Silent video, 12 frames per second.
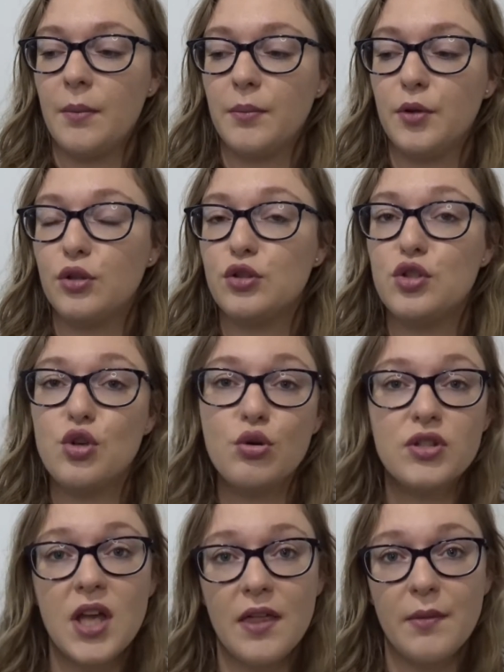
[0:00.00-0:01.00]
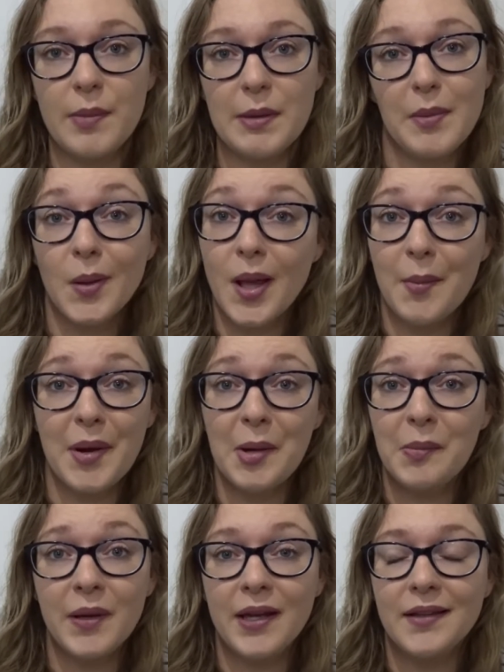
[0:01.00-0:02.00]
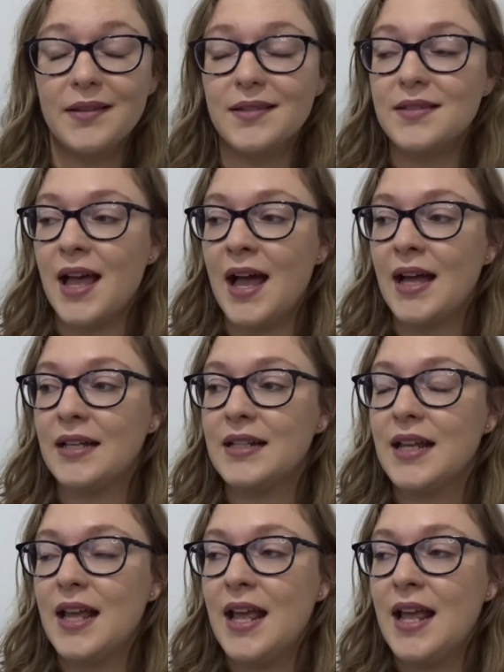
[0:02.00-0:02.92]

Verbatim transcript: You got to talk to other people about pins, and